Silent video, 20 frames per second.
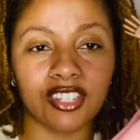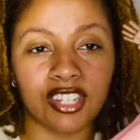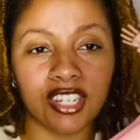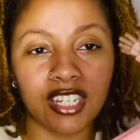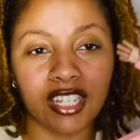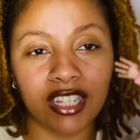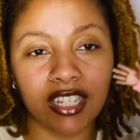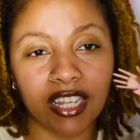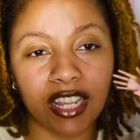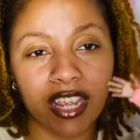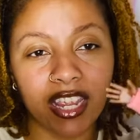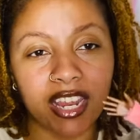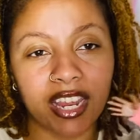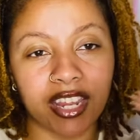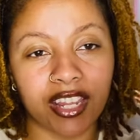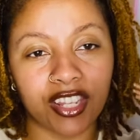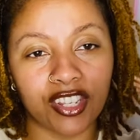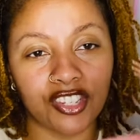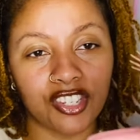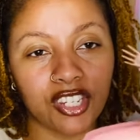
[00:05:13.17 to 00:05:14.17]
she sit
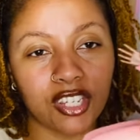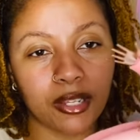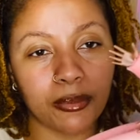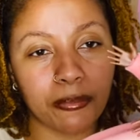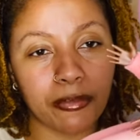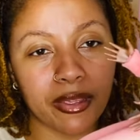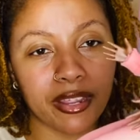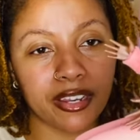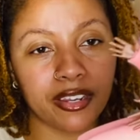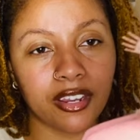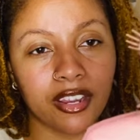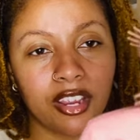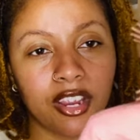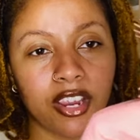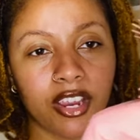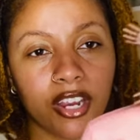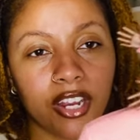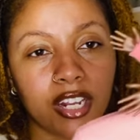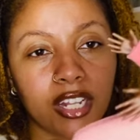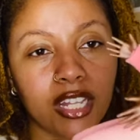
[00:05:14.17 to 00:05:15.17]
and then she could bend
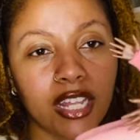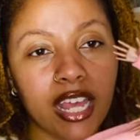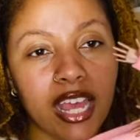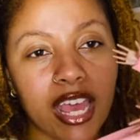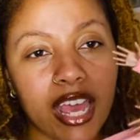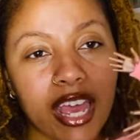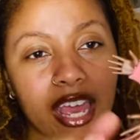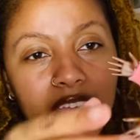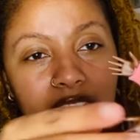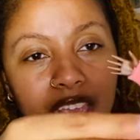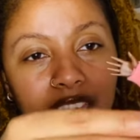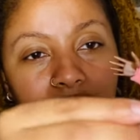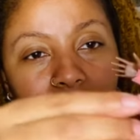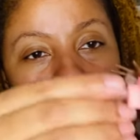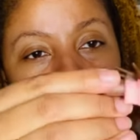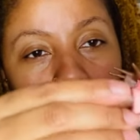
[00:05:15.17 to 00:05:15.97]
her legs